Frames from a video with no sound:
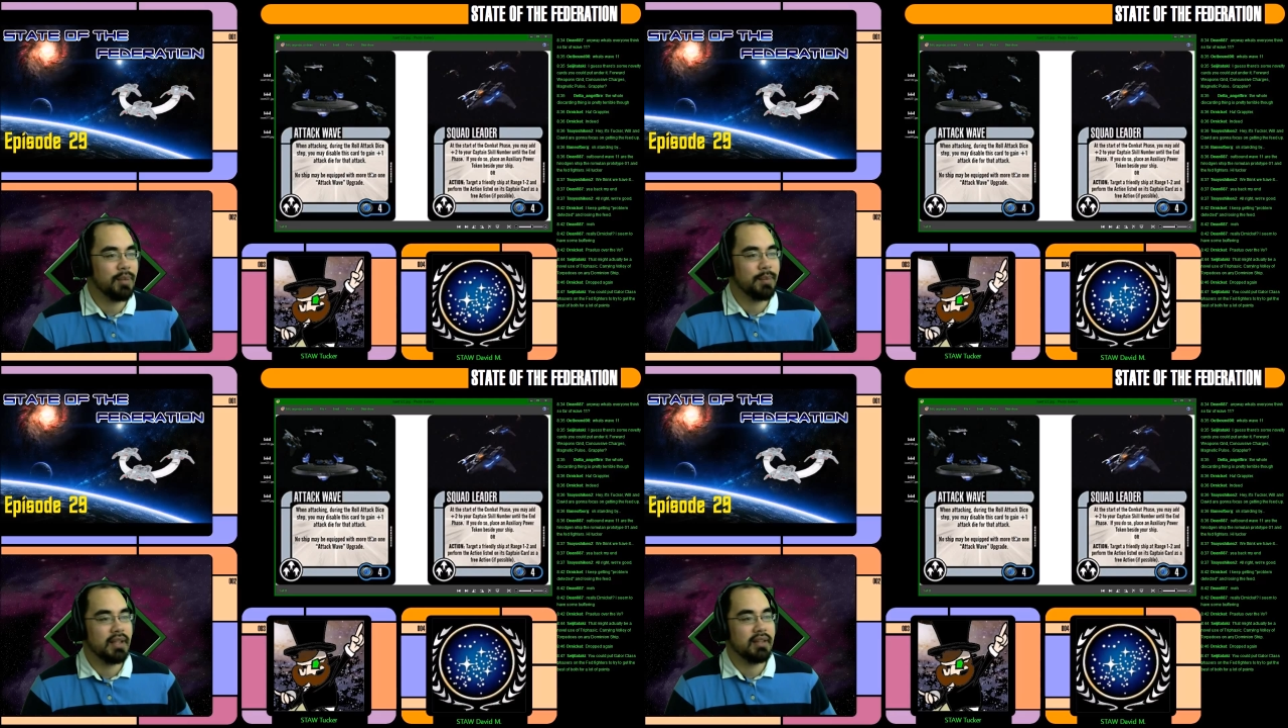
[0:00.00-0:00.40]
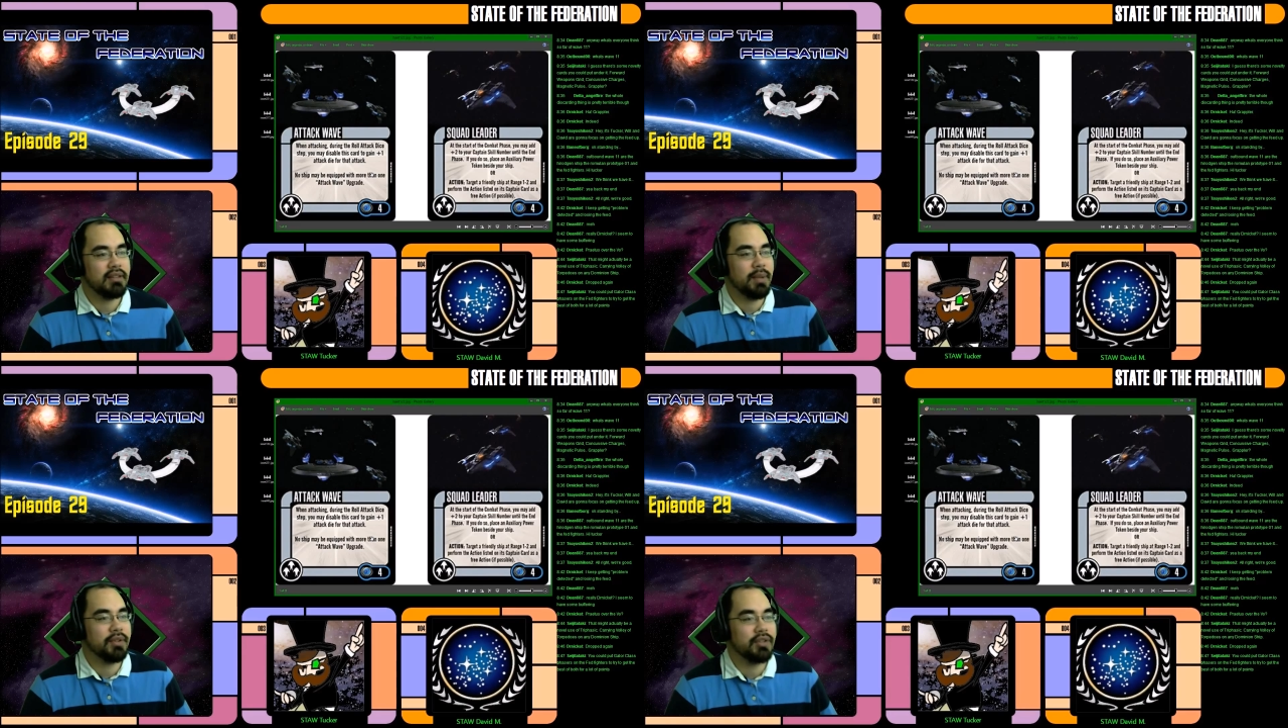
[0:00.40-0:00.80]
you may
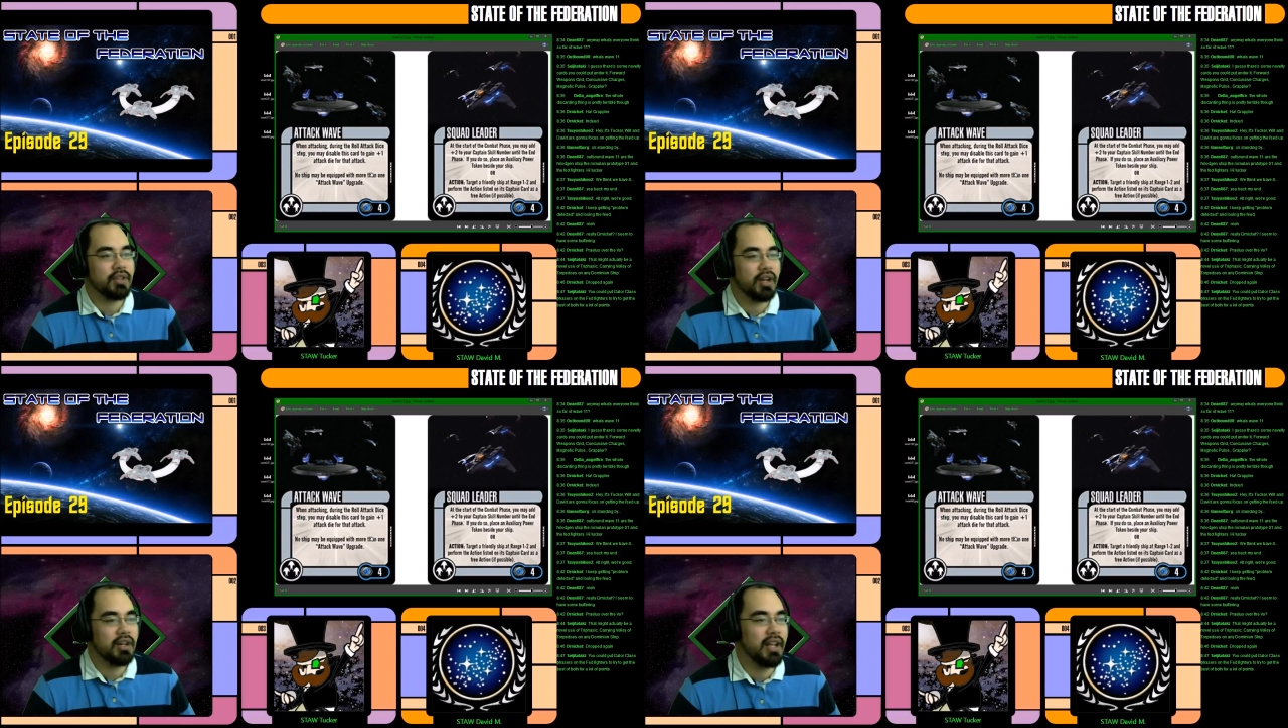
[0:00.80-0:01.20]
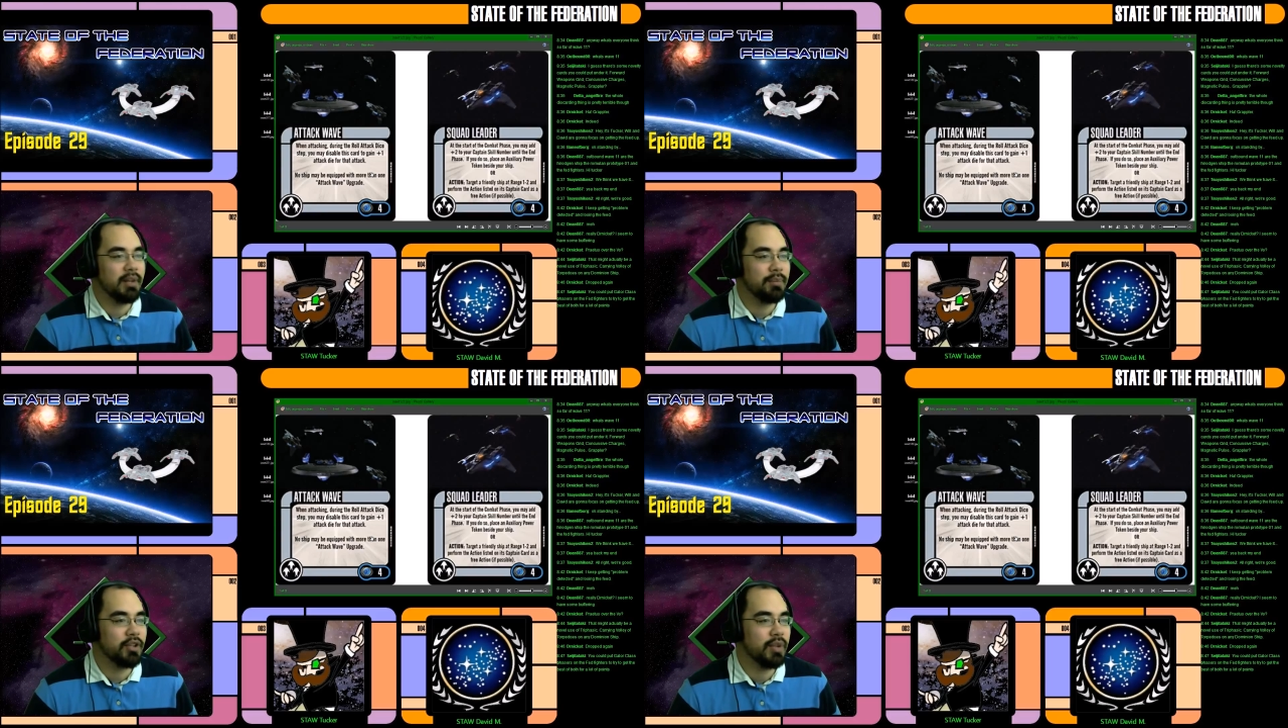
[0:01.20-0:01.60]
disable this card to gain
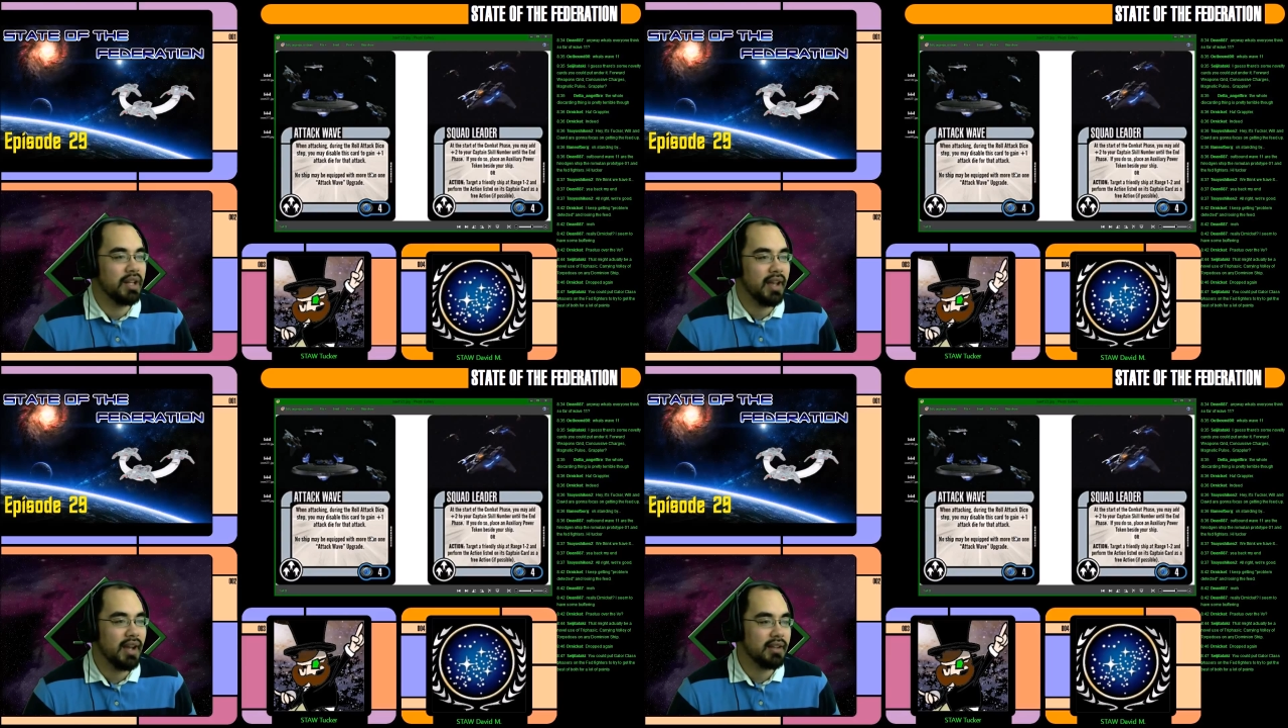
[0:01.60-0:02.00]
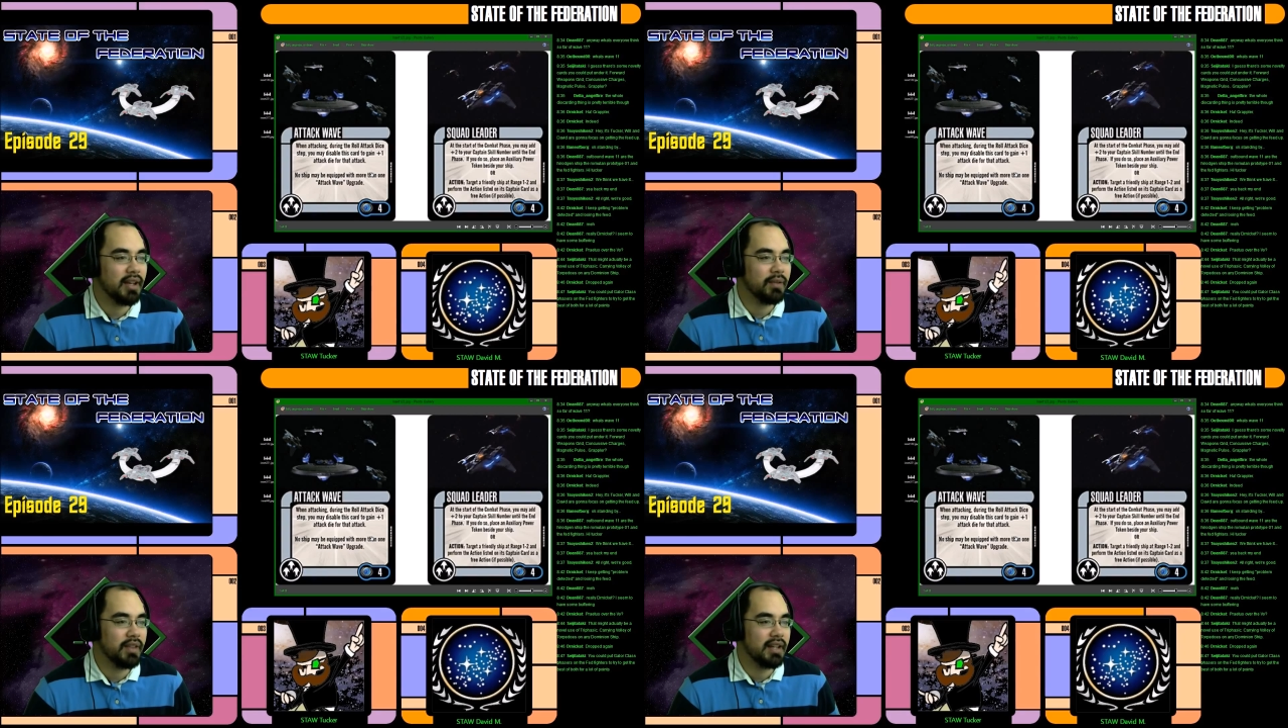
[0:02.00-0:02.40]
+1 attack die
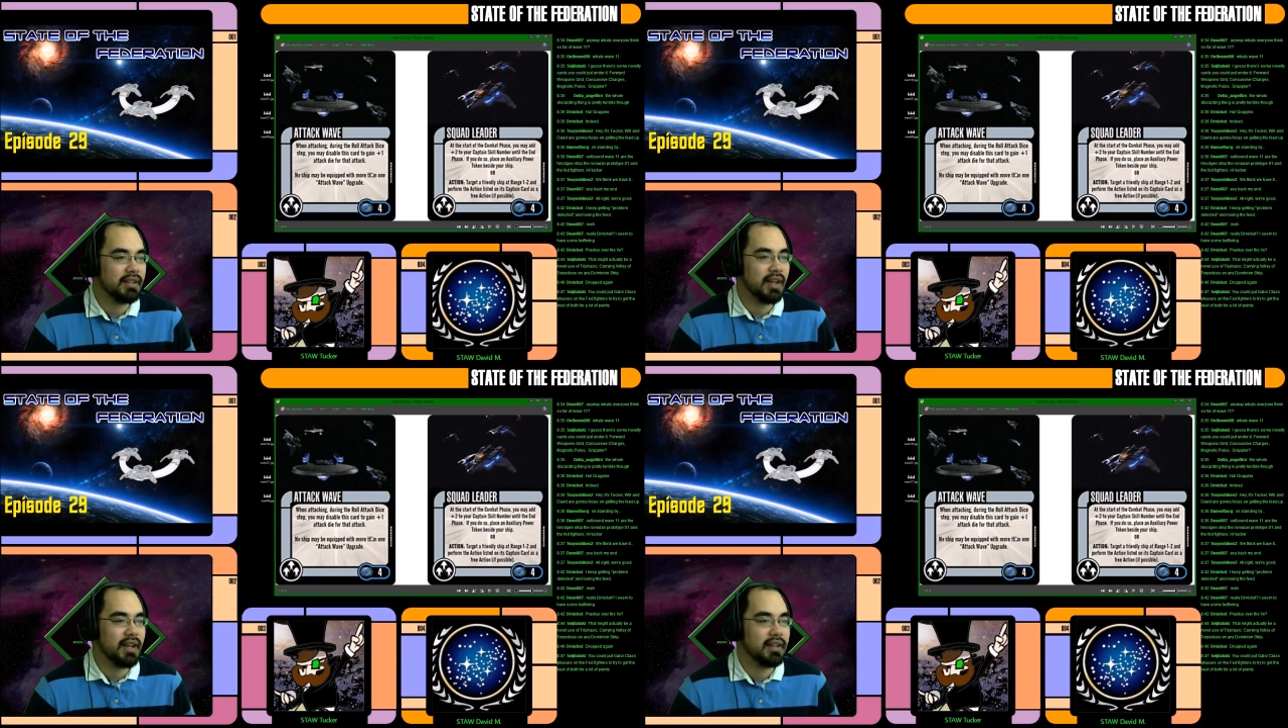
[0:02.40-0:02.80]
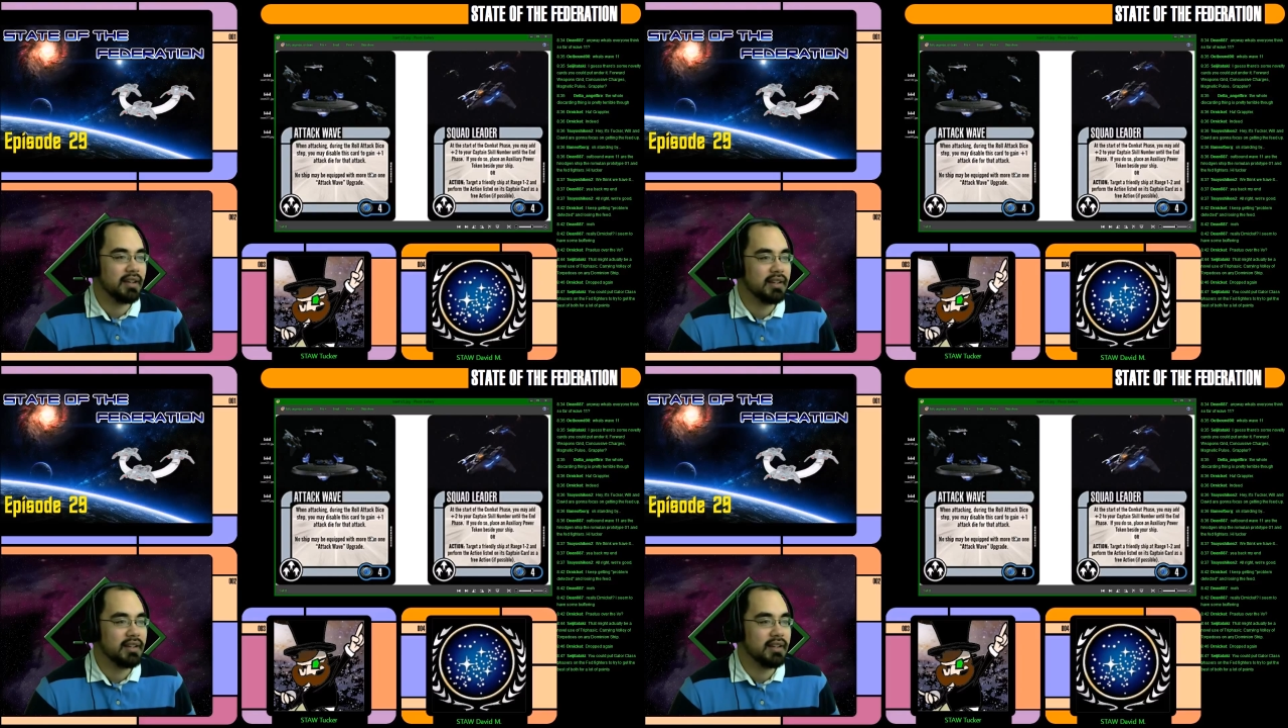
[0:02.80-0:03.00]
for that attack.